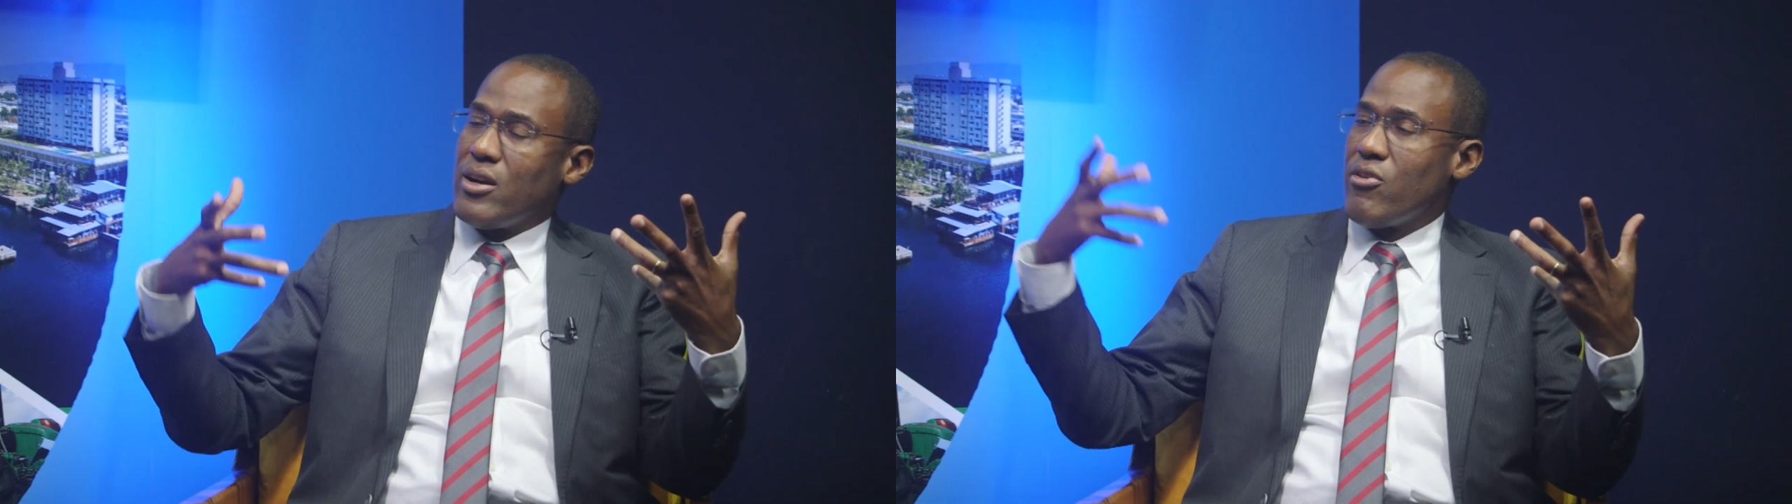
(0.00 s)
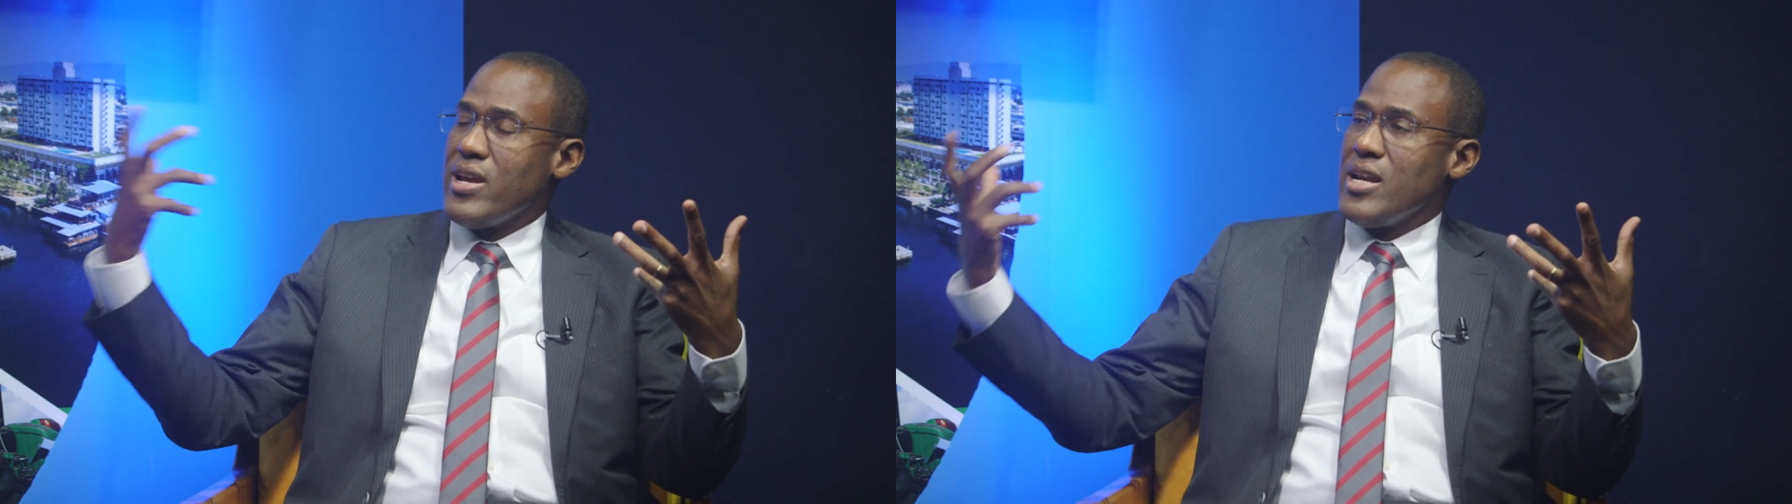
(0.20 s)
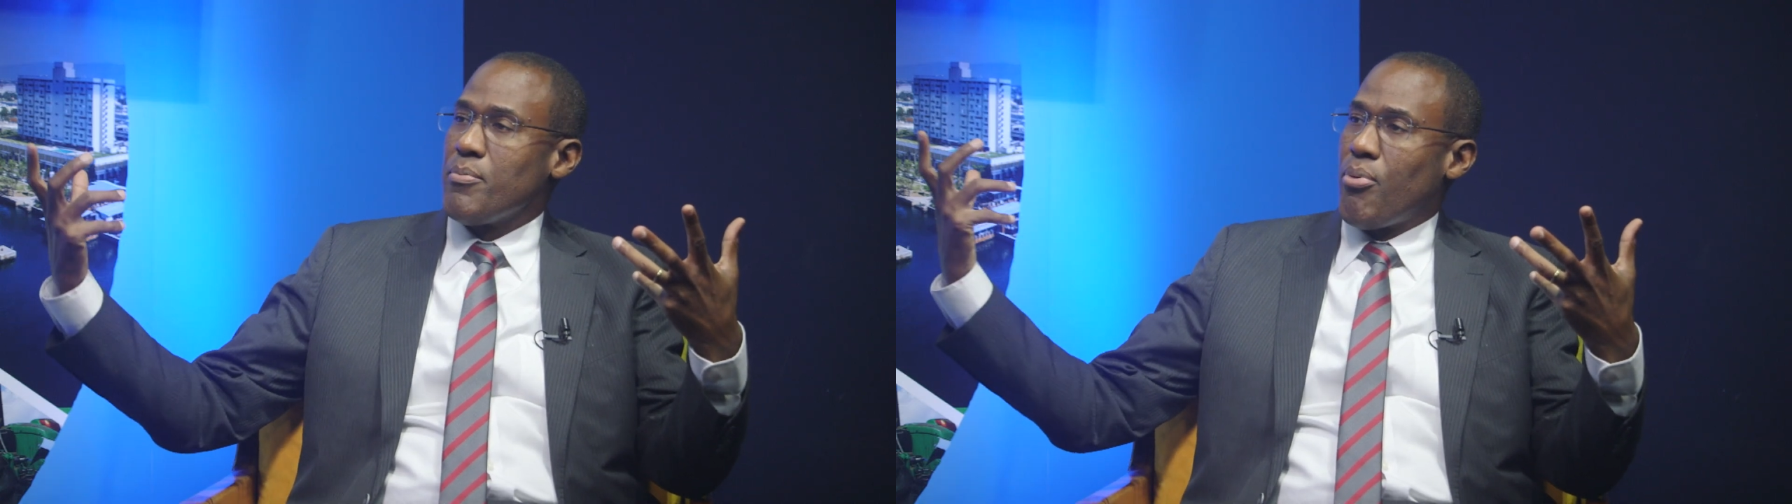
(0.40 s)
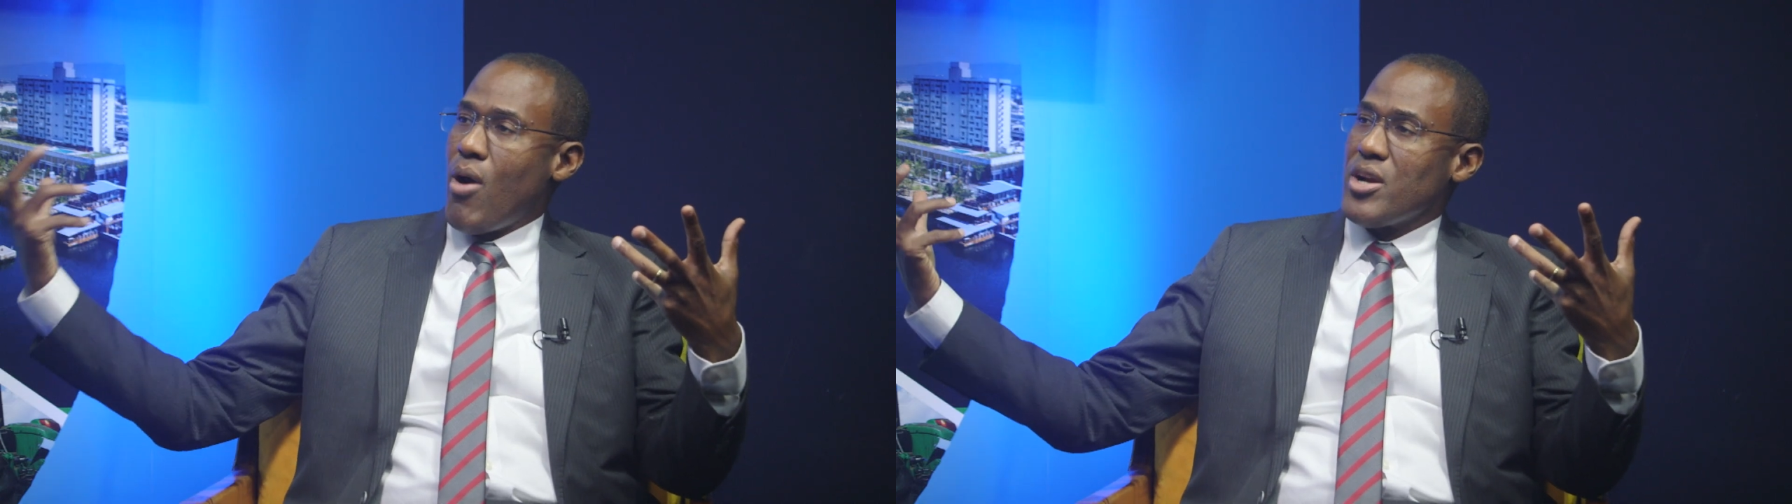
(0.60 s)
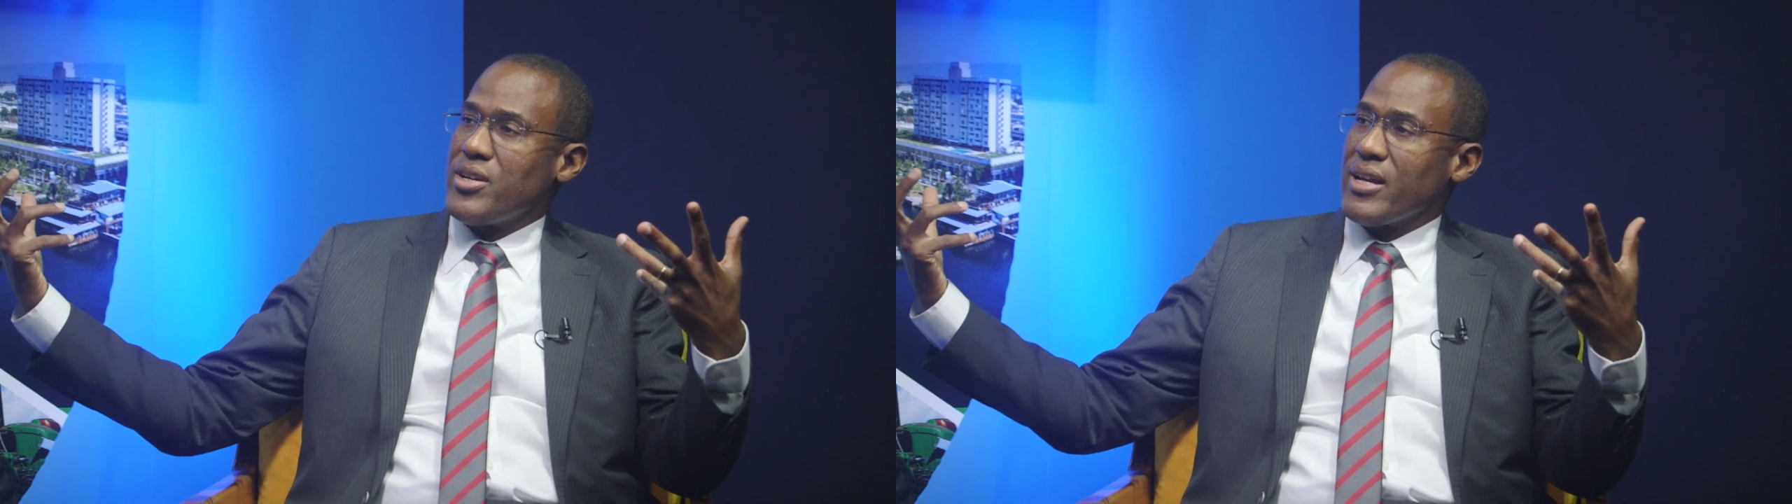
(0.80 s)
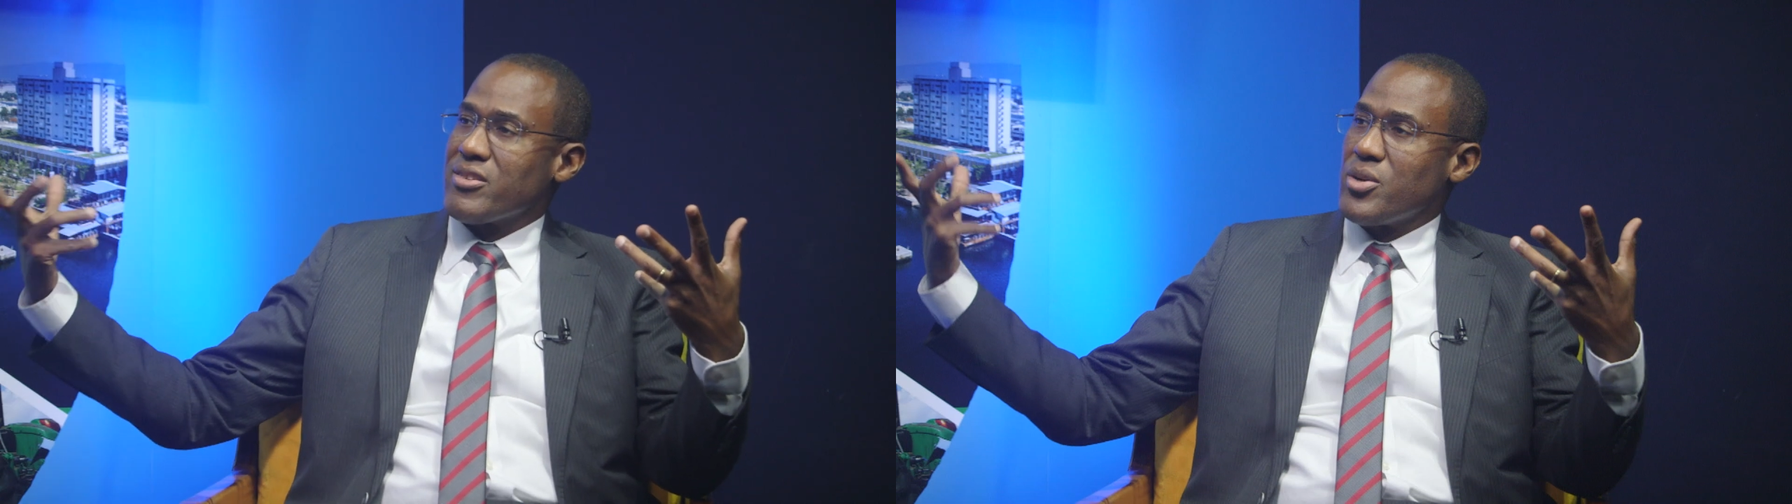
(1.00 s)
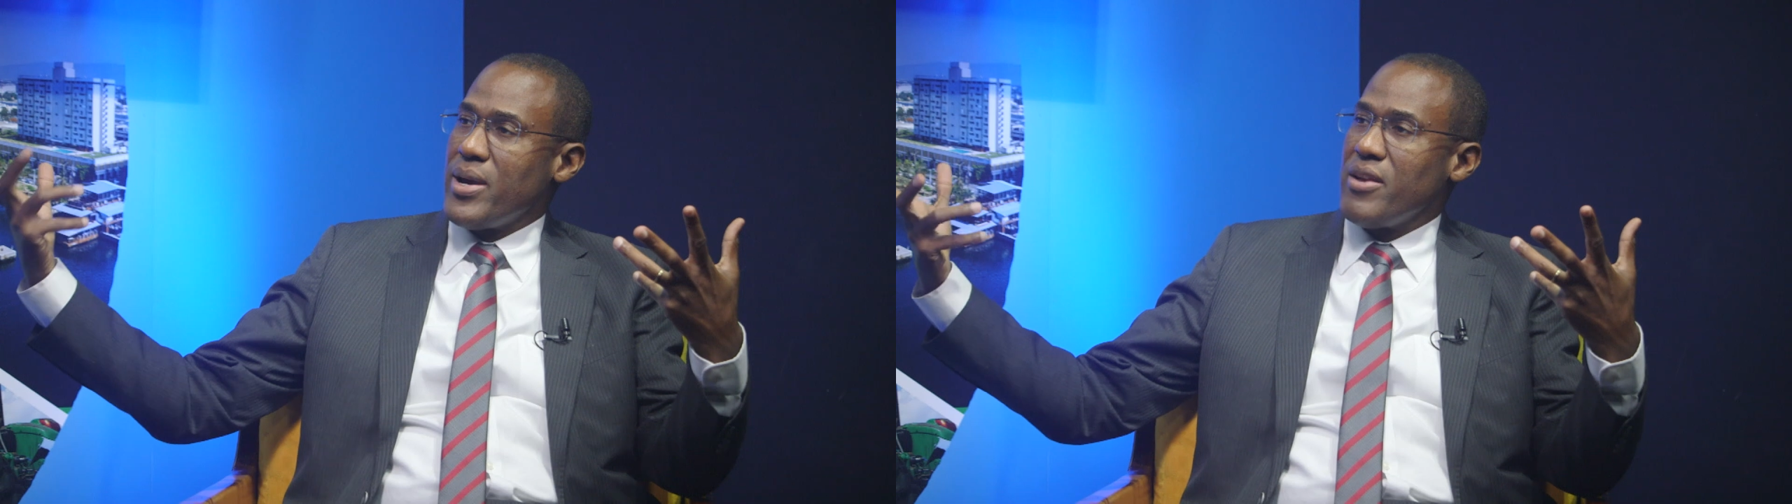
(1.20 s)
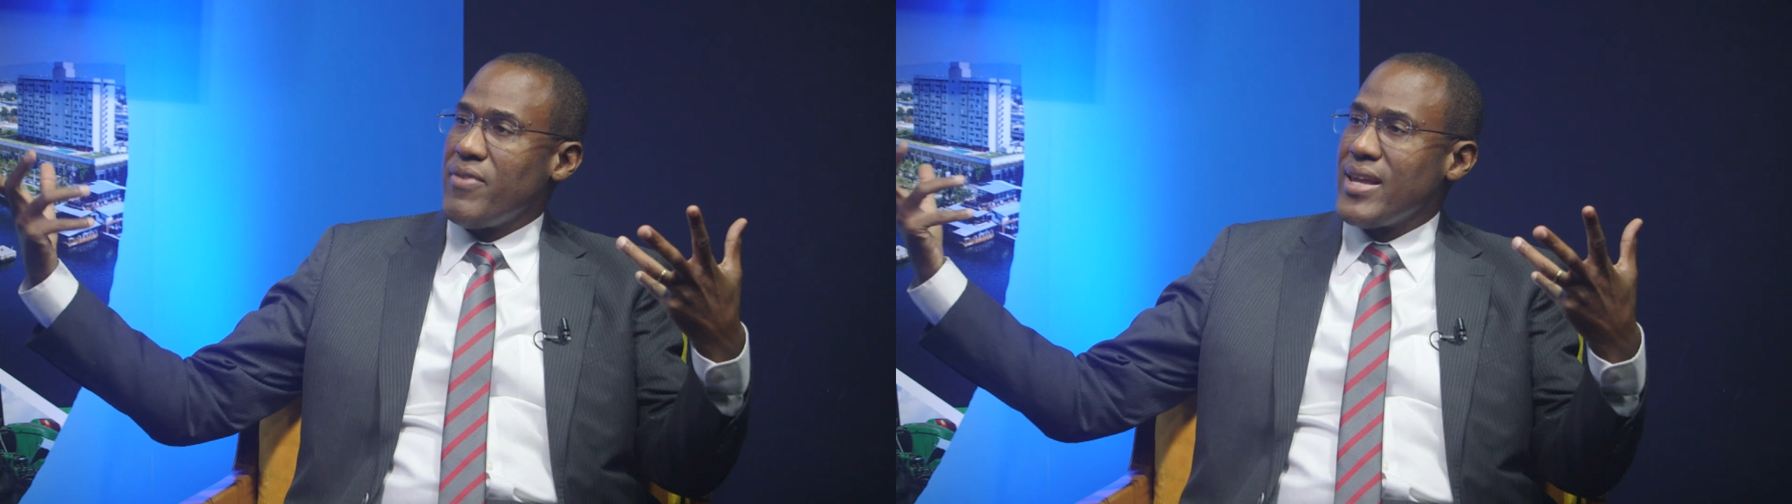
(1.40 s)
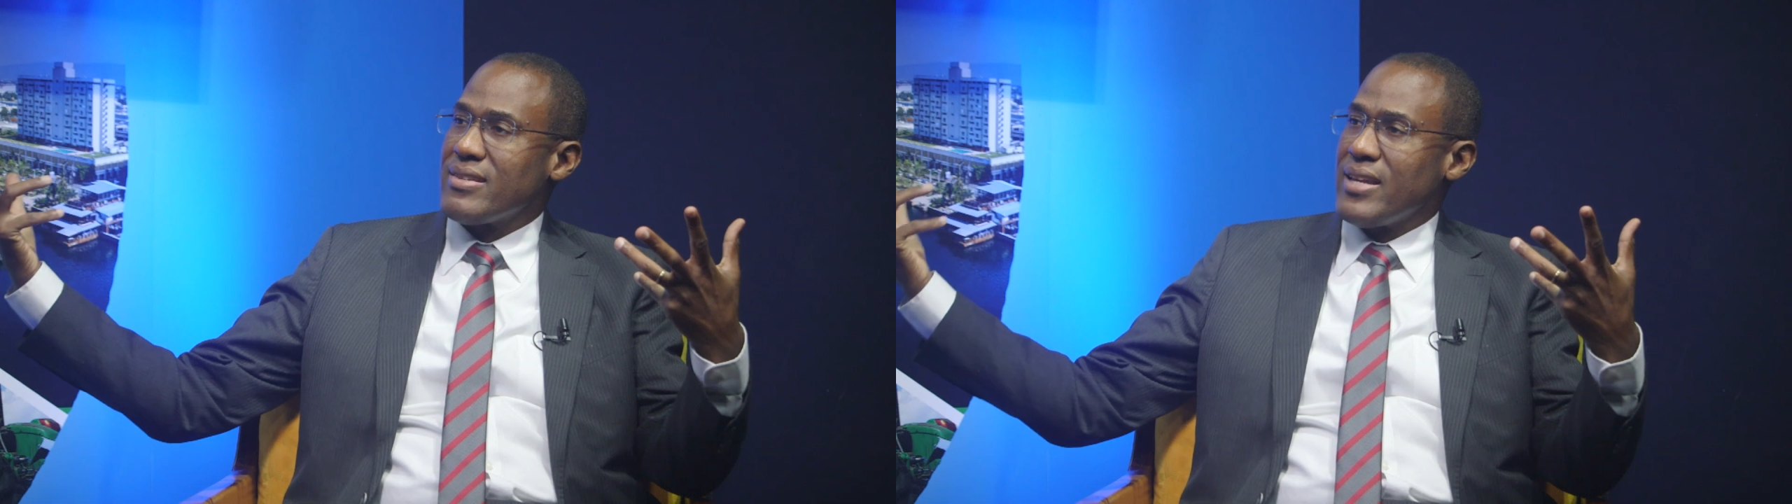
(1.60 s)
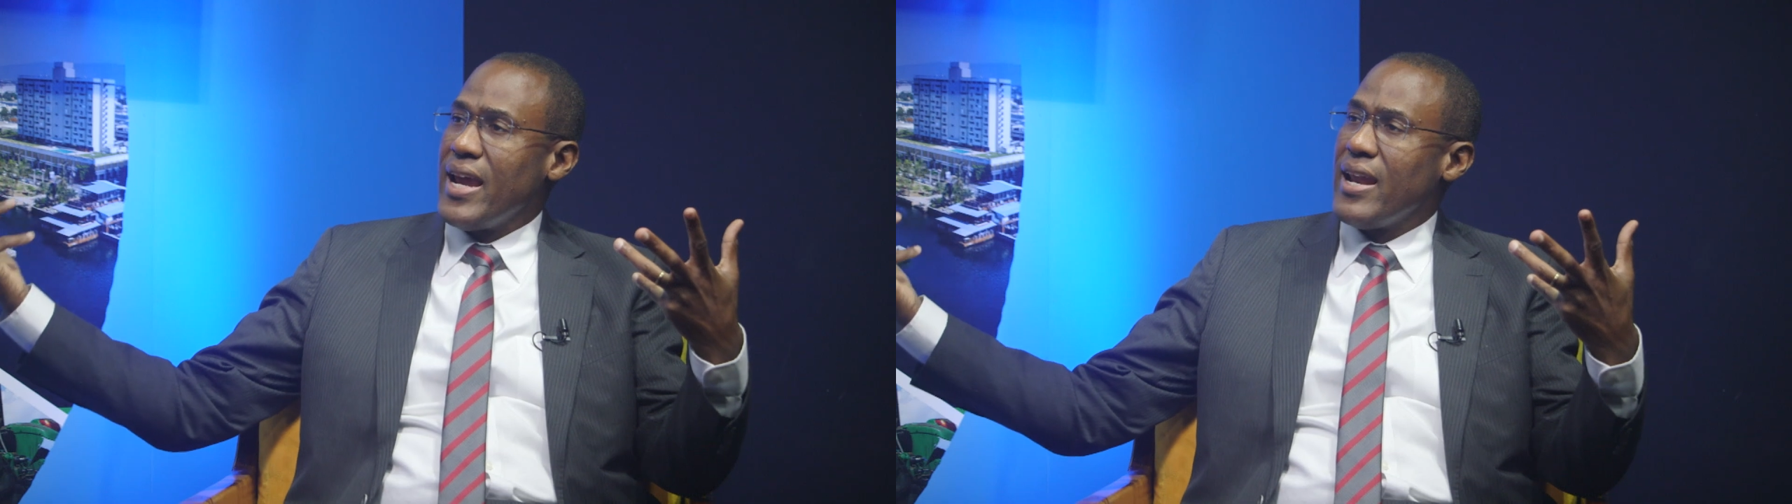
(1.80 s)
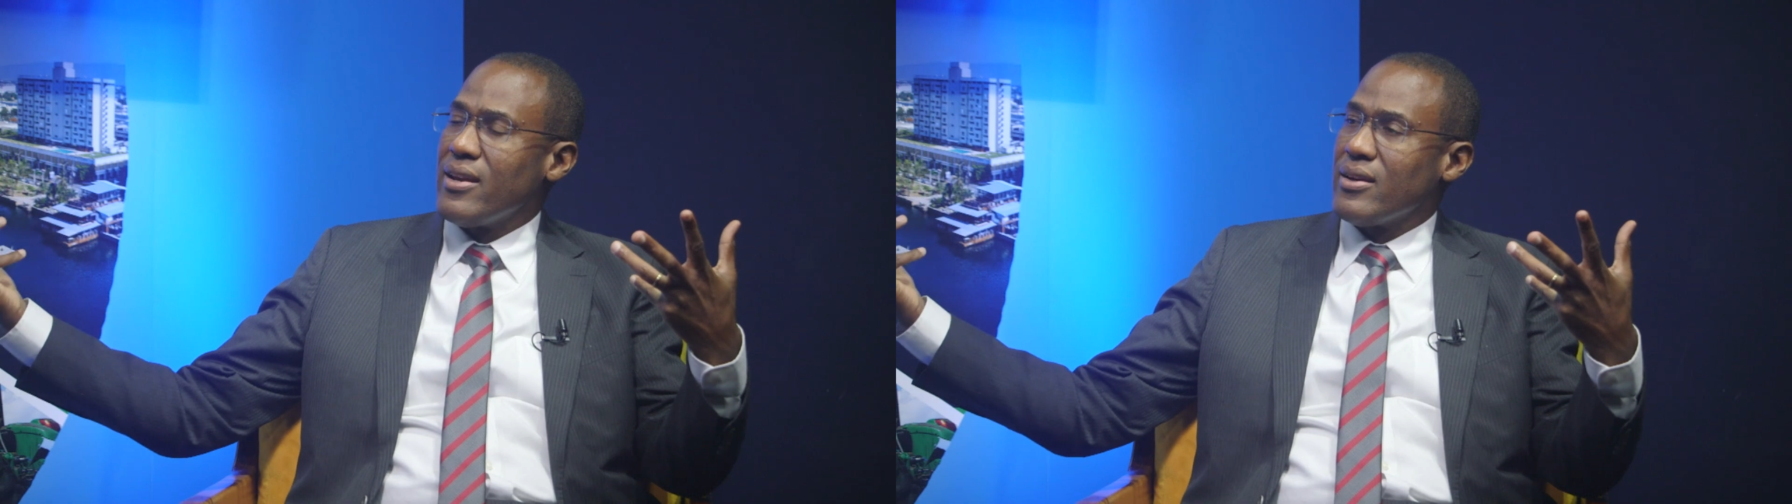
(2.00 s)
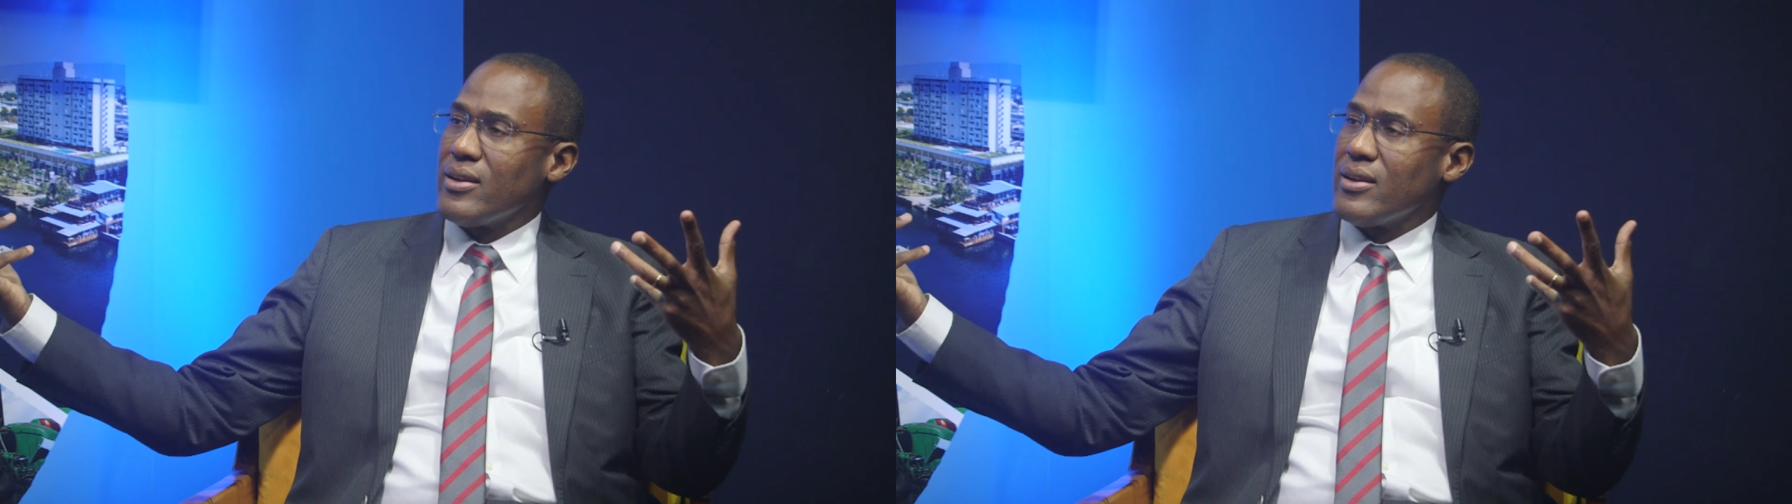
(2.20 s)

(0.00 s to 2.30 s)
green projects to invest in.